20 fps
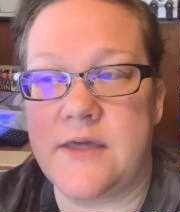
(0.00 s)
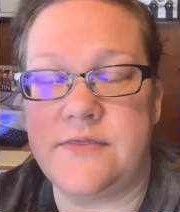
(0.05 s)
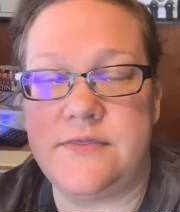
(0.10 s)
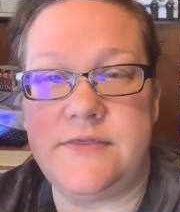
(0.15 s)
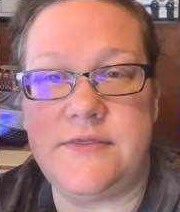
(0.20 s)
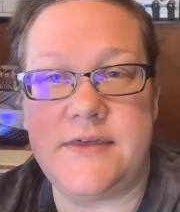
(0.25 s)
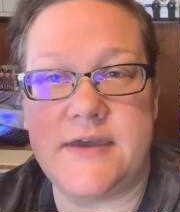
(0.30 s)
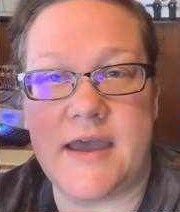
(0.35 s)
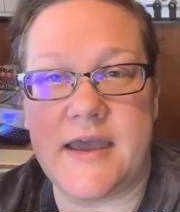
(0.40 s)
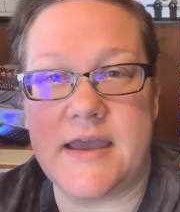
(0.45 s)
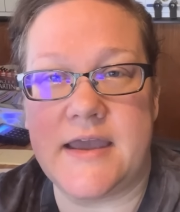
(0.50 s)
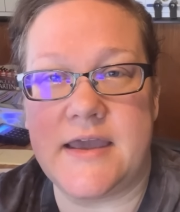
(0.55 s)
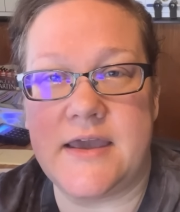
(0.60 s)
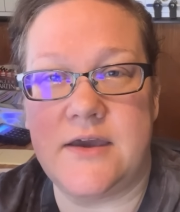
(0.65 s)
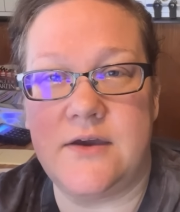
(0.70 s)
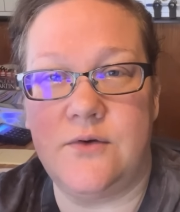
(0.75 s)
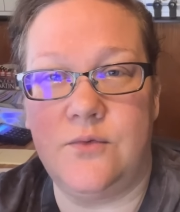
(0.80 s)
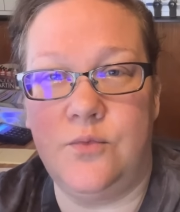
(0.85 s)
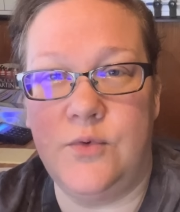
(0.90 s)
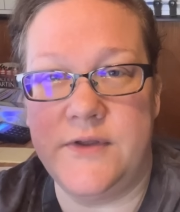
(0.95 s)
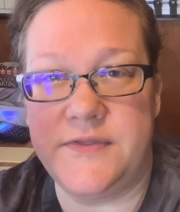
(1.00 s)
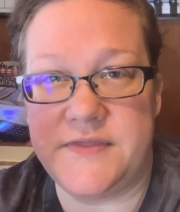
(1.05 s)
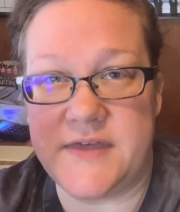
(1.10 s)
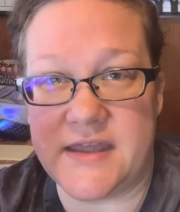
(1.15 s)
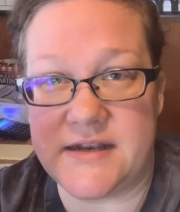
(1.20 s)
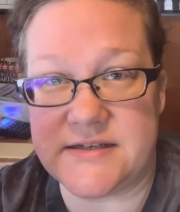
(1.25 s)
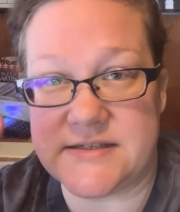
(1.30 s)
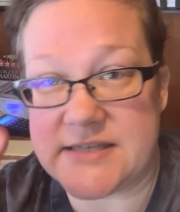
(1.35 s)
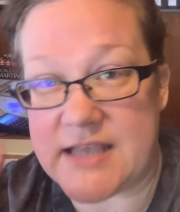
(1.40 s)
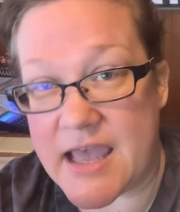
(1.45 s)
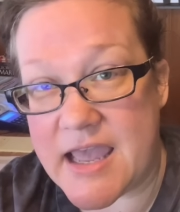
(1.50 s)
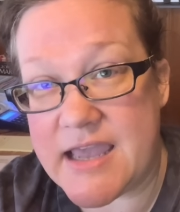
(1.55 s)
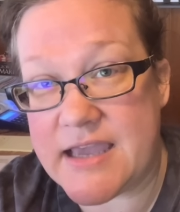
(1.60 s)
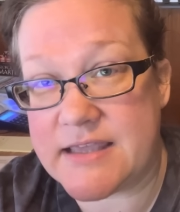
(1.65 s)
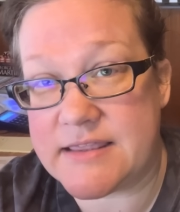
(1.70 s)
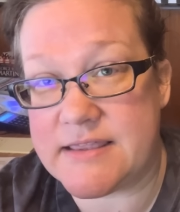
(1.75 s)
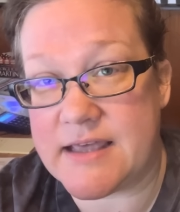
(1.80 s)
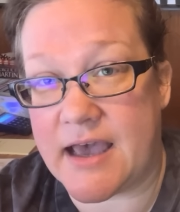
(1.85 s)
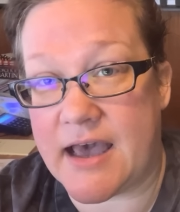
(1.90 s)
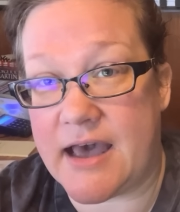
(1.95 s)
they would then
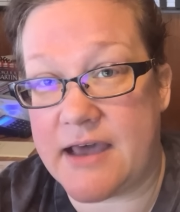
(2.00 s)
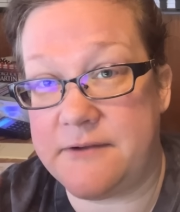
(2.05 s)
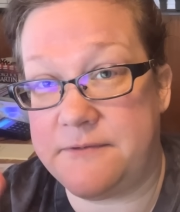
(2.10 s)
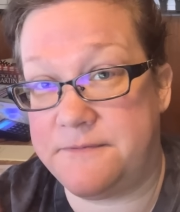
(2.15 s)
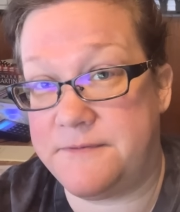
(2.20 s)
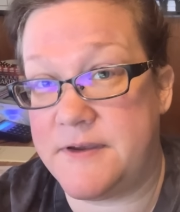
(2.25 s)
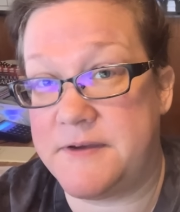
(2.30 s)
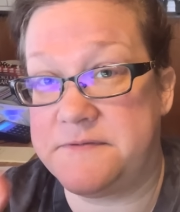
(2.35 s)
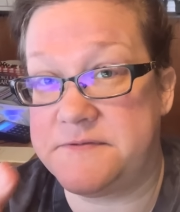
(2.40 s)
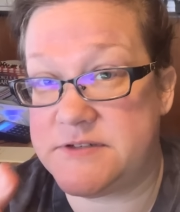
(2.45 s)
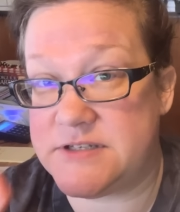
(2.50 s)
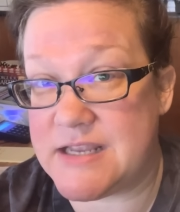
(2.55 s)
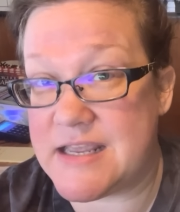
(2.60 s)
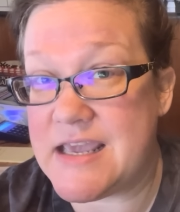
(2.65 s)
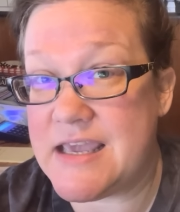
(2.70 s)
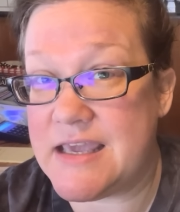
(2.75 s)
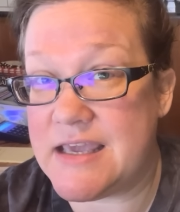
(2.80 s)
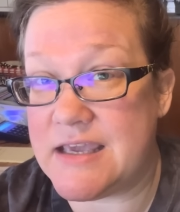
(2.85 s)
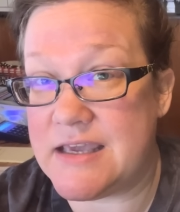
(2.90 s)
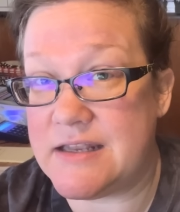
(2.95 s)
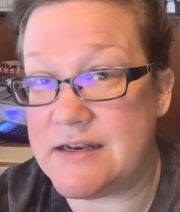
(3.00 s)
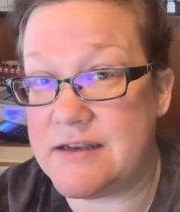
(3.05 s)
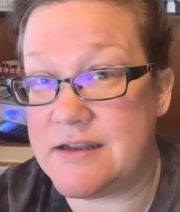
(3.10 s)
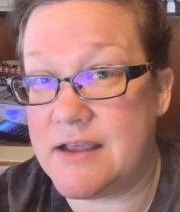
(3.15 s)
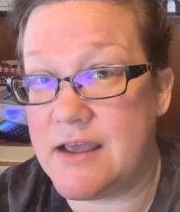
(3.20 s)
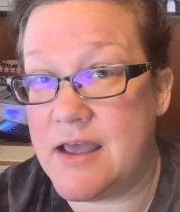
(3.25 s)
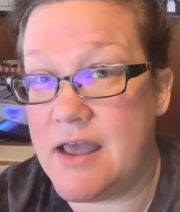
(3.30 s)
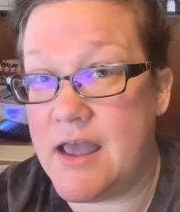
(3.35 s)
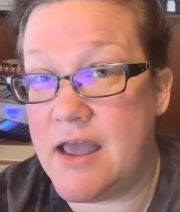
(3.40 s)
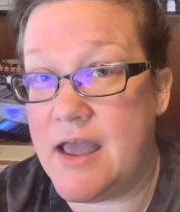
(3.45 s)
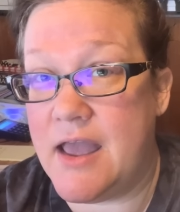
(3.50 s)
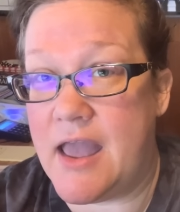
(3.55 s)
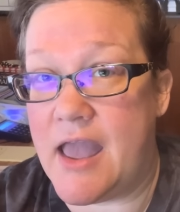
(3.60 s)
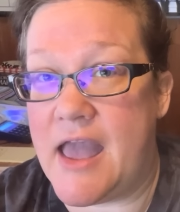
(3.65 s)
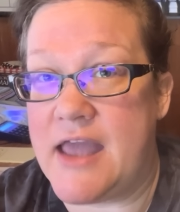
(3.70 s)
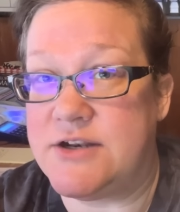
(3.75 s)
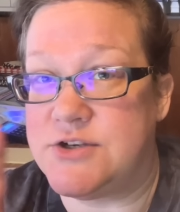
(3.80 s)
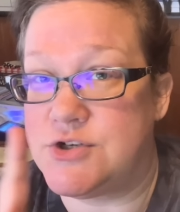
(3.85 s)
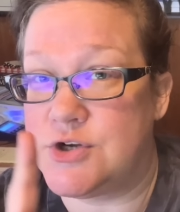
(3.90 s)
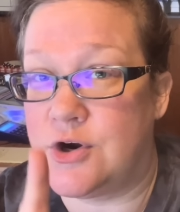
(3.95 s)
take that 15
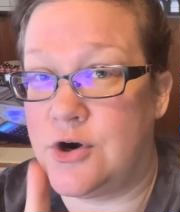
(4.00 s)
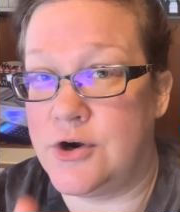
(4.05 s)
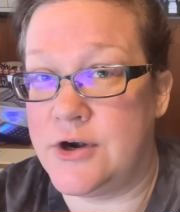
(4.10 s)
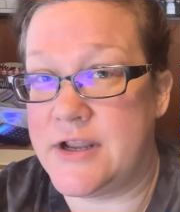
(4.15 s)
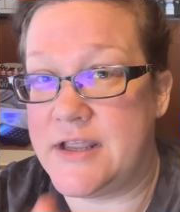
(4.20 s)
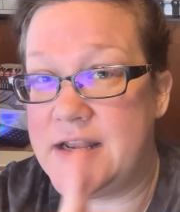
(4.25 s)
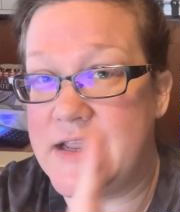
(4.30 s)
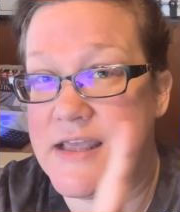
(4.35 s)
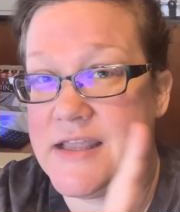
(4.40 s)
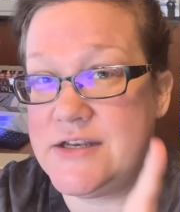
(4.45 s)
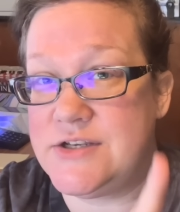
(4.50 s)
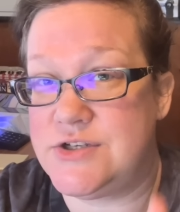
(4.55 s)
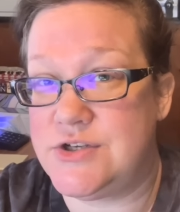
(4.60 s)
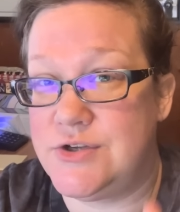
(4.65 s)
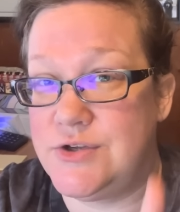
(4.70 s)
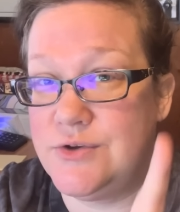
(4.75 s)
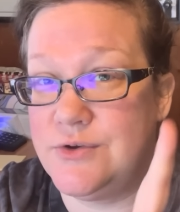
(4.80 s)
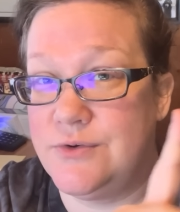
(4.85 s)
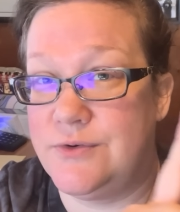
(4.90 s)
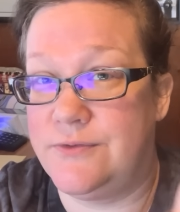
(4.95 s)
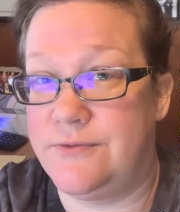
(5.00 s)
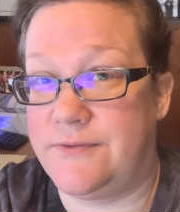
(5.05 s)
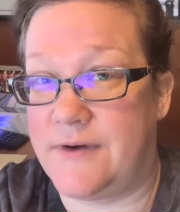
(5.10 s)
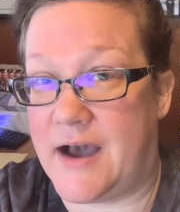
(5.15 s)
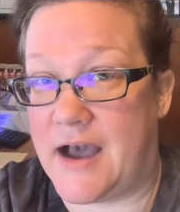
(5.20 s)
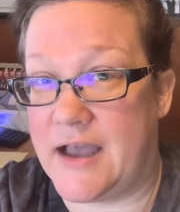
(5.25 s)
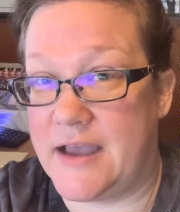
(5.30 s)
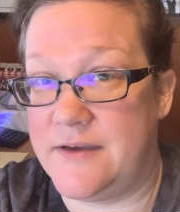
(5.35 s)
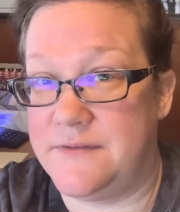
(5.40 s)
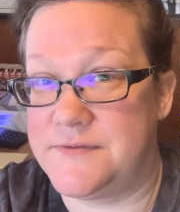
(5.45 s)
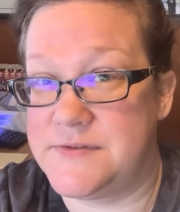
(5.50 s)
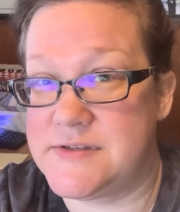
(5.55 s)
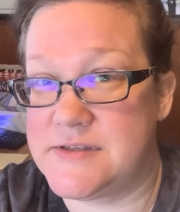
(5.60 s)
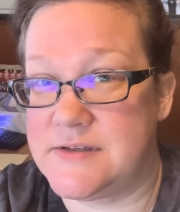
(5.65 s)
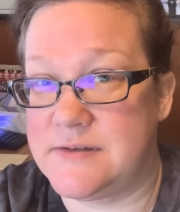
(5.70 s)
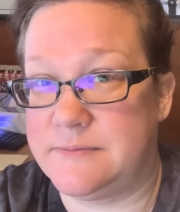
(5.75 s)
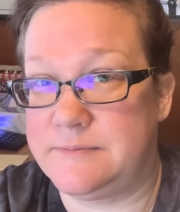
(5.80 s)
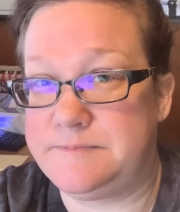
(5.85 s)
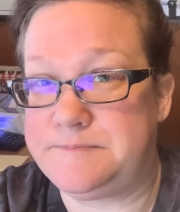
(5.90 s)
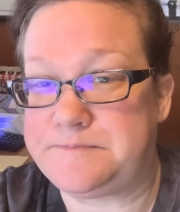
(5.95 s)
and turn it into
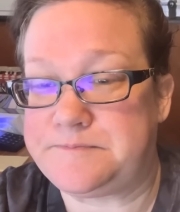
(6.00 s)
fives.